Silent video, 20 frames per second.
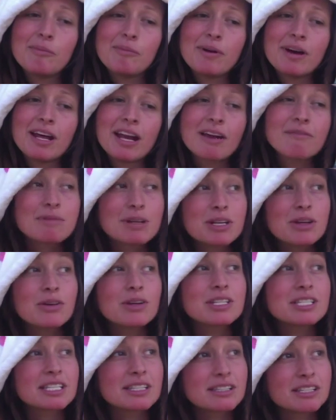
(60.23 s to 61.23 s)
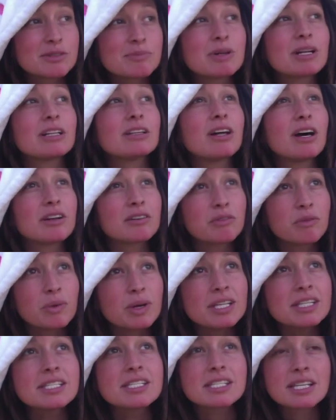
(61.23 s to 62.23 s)
And I've been noticing there's been a lot of
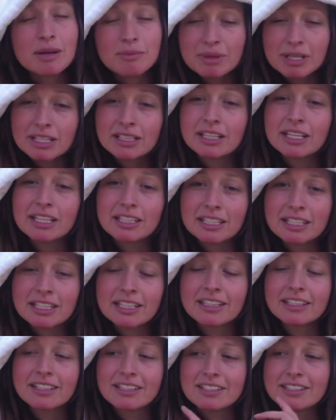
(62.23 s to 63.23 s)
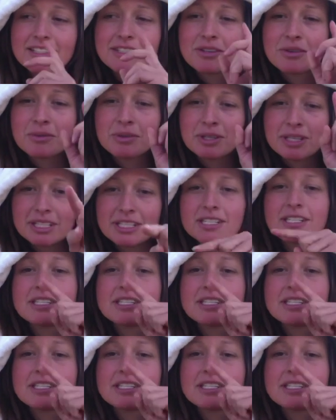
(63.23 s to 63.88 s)
winds coming lately. And so we'll get to